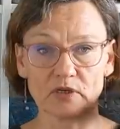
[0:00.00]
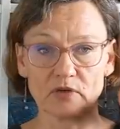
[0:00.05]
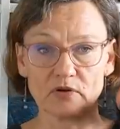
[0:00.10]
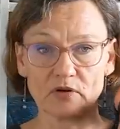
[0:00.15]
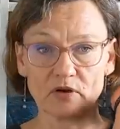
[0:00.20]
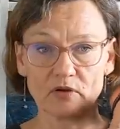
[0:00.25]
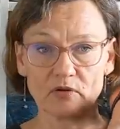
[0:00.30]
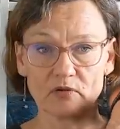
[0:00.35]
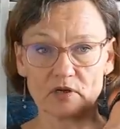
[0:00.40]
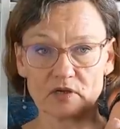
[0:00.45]
you
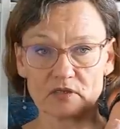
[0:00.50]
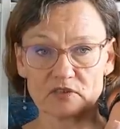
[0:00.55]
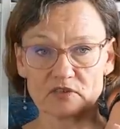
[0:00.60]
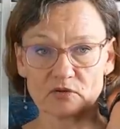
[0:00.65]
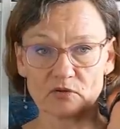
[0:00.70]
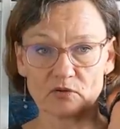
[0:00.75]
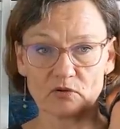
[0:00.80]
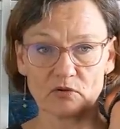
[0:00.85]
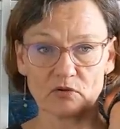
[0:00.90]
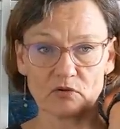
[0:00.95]
know, it's
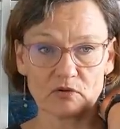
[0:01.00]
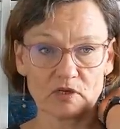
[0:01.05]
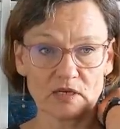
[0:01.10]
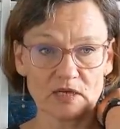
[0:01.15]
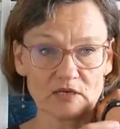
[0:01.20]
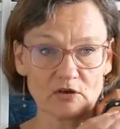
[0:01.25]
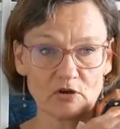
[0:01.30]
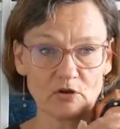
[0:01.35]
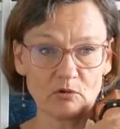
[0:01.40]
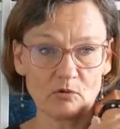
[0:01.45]
all
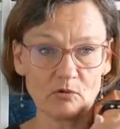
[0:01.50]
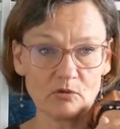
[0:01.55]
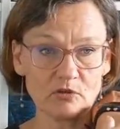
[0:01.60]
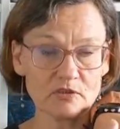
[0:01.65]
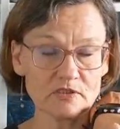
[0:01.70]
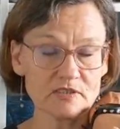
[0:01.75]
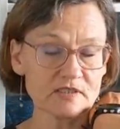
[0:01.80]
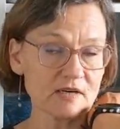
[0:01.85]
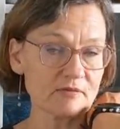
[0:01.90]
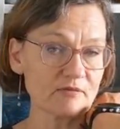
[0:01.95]
get
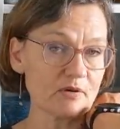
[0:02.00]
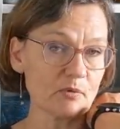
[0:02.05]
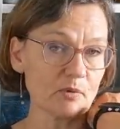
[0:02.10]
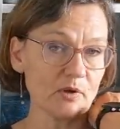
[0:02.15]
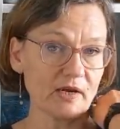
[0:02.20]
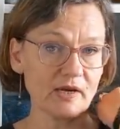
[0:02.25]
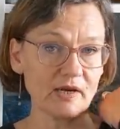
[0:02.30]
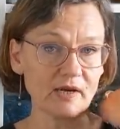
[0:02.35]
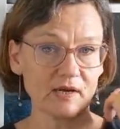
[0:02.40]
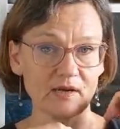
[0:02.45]
holes
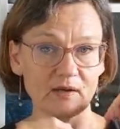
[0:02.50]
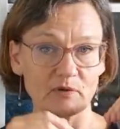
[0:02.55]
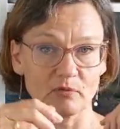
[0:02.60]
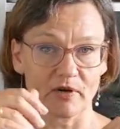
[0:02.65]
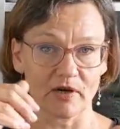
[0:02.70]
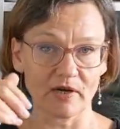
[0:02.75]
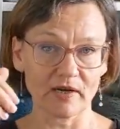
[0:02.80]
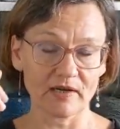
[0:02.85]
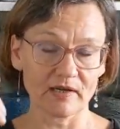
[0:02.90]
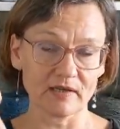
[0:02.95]
everywhere
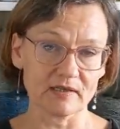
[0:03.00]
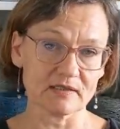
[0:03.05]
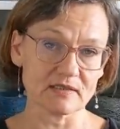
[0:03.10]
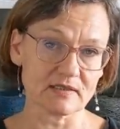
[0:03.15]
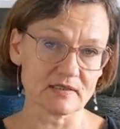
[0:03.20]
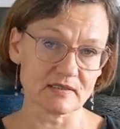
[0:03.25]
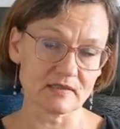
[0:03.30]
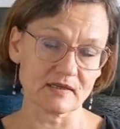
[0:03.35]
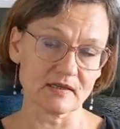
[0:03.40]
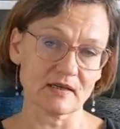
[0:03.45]
where
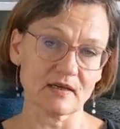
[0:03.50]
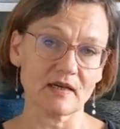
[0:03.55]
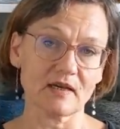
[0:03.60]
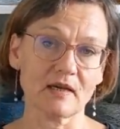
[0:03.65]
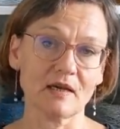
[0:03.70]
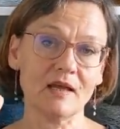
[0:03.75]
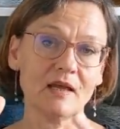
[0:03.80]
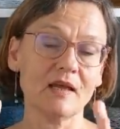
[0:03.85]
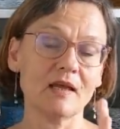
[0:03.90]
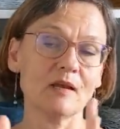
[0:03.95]
his
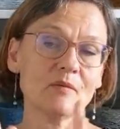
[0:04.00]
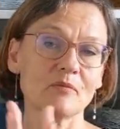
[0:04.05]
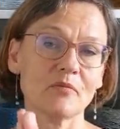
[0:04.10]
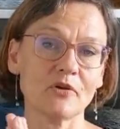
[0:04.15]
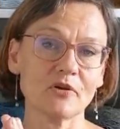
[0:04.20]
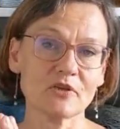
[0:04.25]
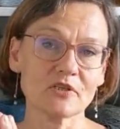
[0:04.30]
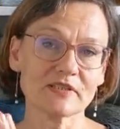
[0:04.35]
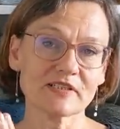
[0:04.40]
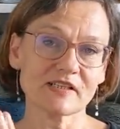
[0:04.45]

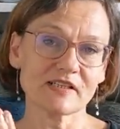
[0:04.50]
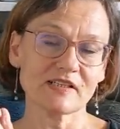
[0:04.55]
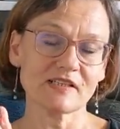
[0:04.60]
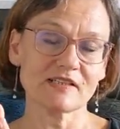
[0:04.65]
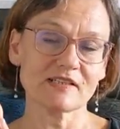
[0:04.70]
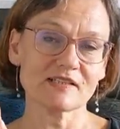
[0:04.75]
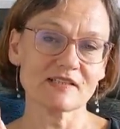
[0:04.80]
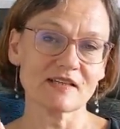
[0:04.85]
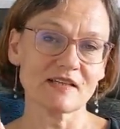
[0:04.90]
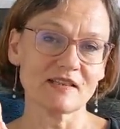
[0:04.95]
purse
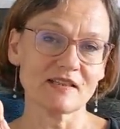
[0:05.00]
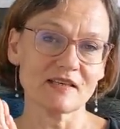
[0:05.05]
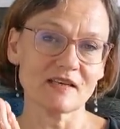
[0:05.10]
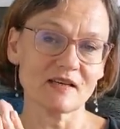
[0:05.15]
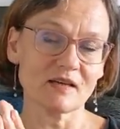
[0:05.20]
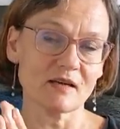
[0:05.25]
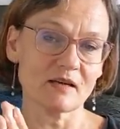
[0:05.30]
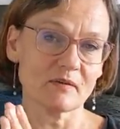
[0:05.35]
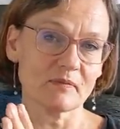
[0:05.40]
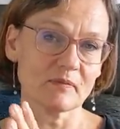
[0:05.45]
is in
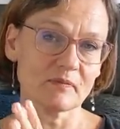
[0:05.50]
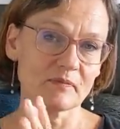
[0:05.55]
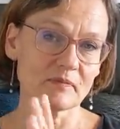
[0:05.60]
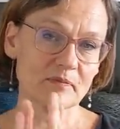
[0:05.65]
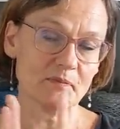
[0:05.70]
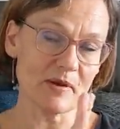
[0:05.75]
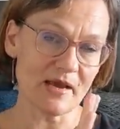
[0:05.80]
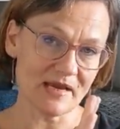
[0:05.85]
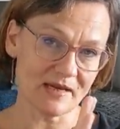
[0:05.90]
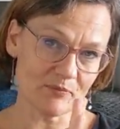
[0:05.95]
the
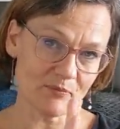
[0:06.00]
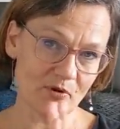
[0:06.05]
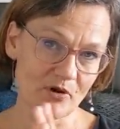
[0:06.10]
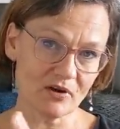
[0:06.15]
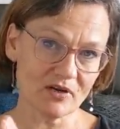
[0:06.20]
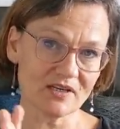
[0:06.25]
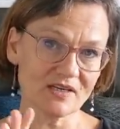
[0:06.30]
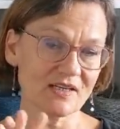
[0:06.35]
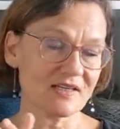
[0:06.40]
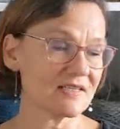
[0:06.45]
back
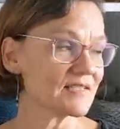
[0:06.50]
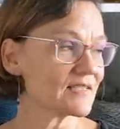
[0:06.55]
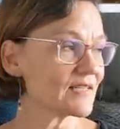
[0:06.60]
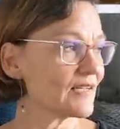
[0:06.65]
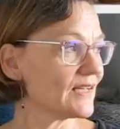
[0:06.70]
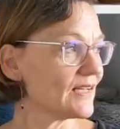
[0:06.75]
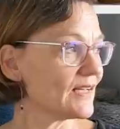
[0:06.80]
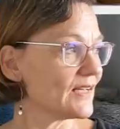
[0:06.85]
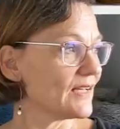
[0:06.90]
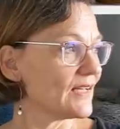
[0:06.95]
pocket.
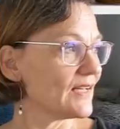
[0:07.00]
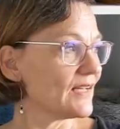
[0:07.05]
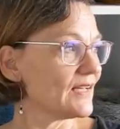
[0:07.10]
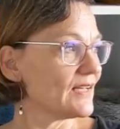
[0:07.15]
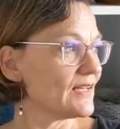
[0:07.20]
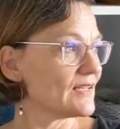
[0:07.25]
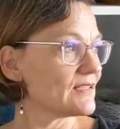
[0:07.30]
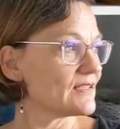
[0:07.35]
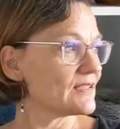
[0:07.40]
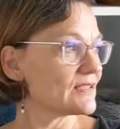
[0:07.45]

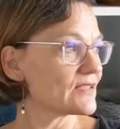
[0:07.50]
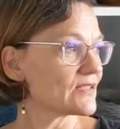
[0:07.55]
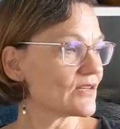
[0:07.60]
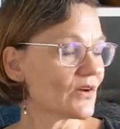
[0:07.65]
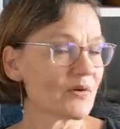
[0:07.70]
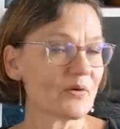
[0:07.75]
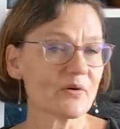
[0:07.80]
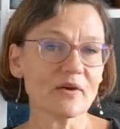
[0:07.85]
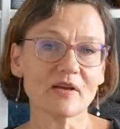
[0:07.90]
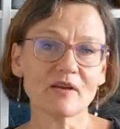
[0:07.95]

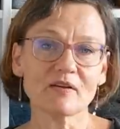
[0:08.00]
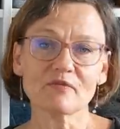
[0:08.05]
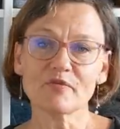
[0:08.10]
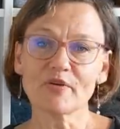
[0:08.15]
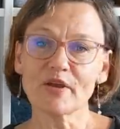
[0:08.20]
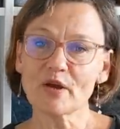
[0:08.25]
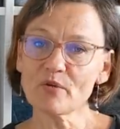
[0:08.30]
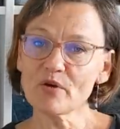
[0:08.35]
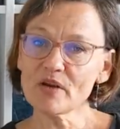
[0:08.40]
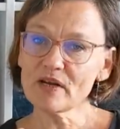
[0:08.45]
So
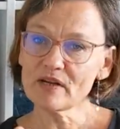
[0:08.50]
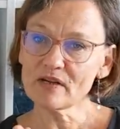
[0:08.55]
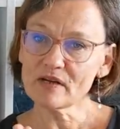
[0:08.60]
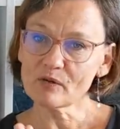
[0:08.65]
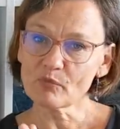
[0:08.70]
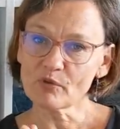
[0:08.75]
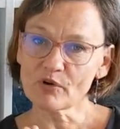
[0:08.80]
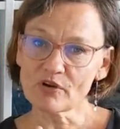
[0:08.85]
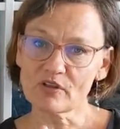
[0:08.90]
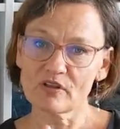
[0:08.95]
very
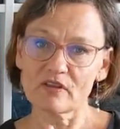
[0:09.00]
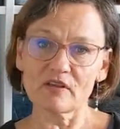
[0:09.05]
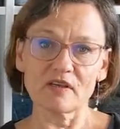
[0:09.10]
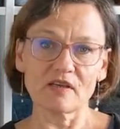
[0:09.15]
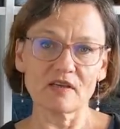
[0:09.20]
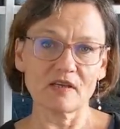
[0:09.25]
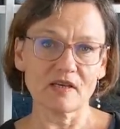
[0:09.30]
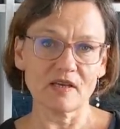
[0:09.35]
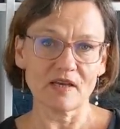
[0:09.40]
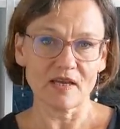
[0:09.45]

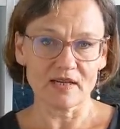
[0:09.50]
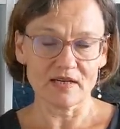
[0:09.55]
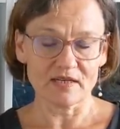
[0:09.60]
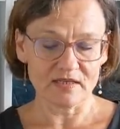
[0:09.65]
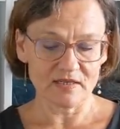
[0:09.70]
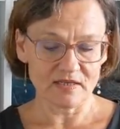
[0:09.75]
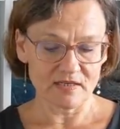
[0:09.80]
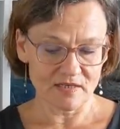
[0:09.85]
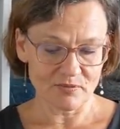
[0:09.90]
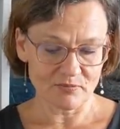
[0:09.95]
knitworthy,
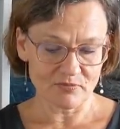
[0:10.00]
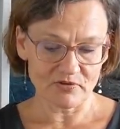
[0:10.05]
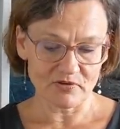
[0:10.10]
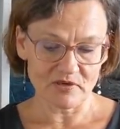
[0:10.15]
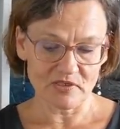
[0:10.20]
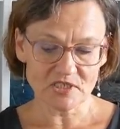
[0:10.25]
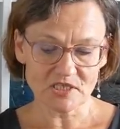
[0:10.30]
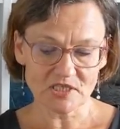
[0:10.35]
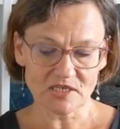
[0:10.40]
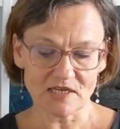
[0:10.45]
and he
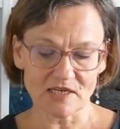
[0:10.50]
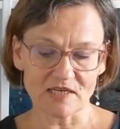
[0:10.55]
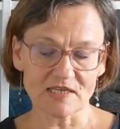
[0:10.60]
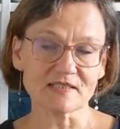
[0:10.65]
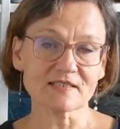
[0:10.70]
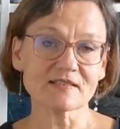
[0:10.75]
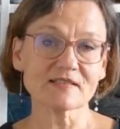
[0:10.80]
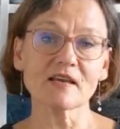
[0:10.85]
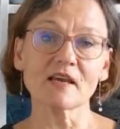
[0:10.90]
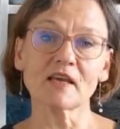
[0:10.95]

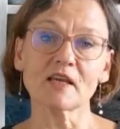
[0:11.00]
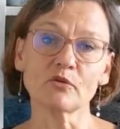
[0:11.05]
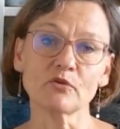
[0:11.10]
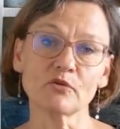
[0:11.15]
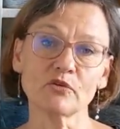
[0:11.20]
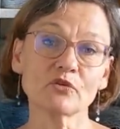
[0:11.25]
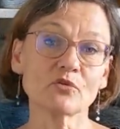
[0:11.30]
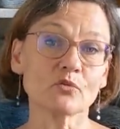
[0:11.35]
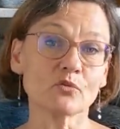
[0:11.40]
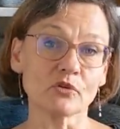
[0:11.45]
appreciates a
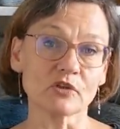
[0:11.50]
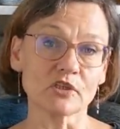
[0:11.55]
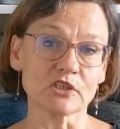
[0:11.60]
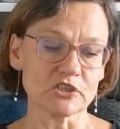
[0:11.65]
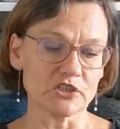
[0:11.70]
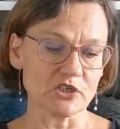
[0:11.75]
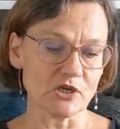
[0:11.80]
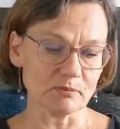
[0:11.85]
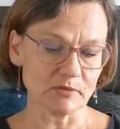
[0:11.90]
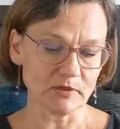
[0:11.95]
good
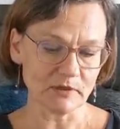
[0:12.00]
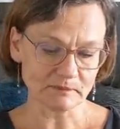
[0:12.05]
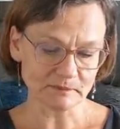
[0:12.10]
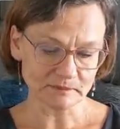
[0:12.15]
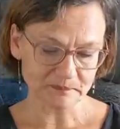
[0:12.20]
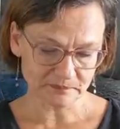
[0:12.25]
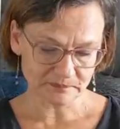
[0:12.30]
woolen jumper.